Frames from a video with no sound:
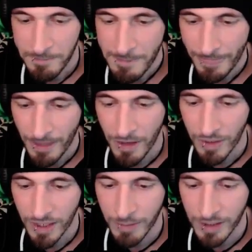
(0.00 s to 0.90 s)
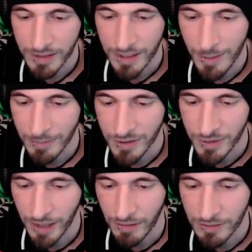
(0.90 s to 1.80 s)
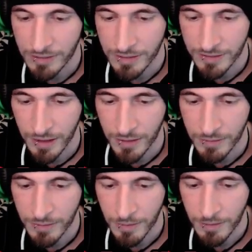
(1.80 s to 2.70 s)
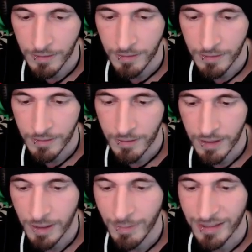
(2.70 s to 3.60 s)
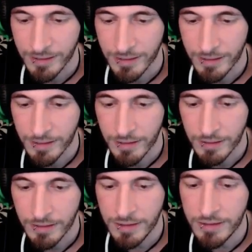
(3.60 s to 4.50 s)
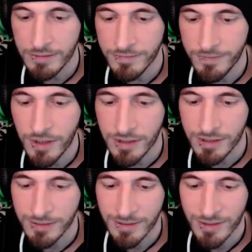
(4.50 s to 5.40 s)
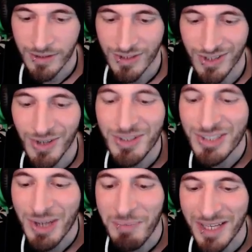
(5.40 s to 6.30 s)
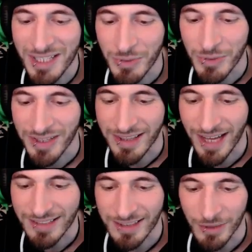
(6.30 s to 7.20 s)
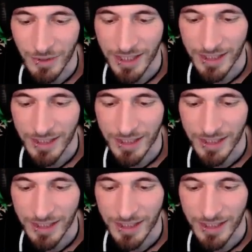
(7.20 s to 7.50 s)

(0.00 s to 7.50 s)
All right, come on. Come on, Mr. Barrel. Let's go. Come on. Oh, fuck. Jump into it. That's great.